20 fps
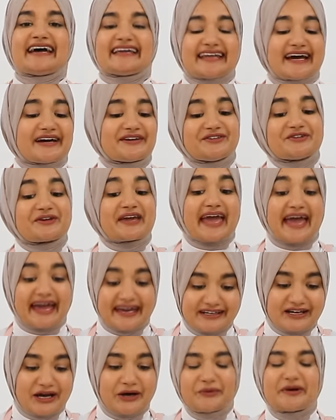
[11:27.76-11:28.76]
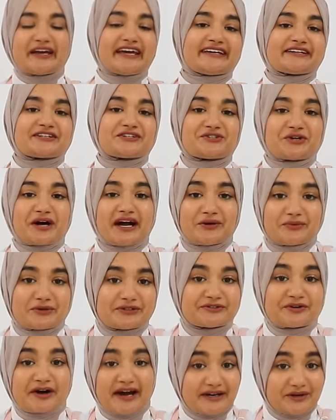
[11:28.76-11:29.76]
Now you can go ahead and try
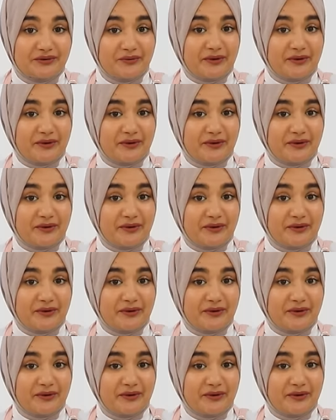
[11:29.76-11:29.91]
one right